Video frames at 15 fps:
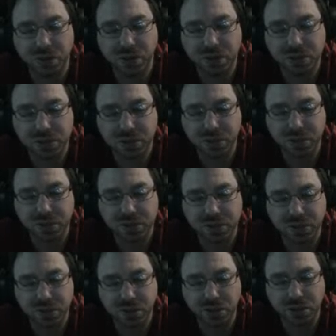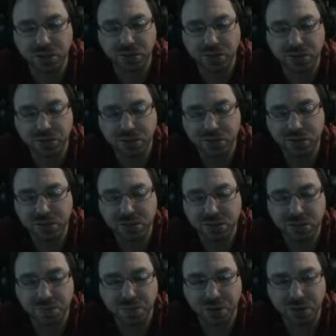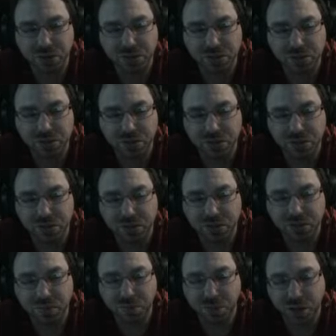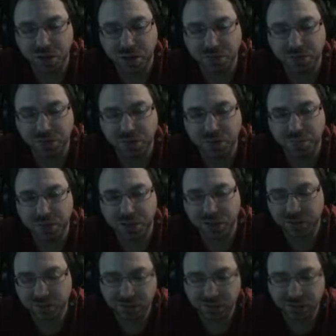He's gonna sit there and sip on his mug for a bit.